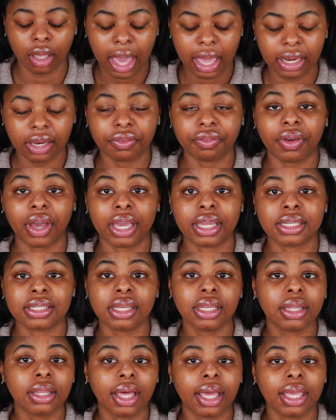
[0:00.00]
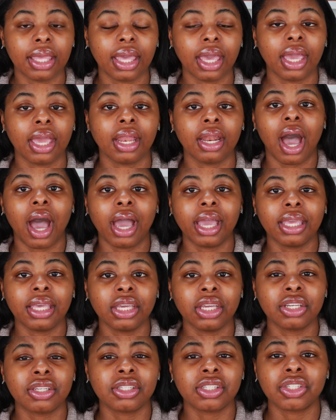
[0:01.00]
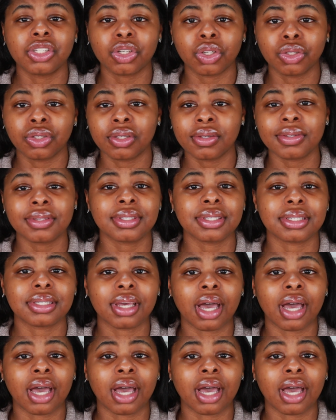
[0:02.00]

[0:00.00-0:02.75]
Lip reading: And if I did like it, I could still use this